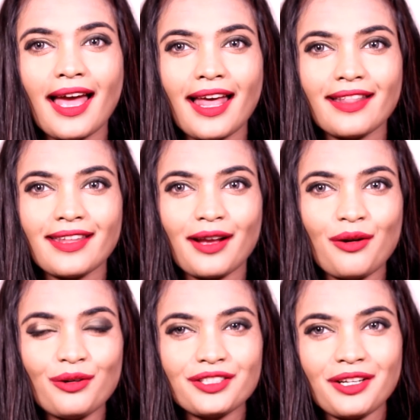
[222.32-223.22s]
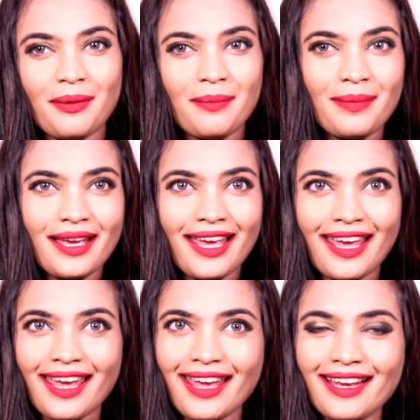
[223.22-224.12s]
And there goes a
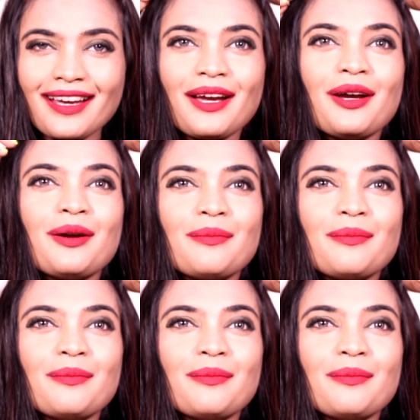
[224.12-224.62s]
big,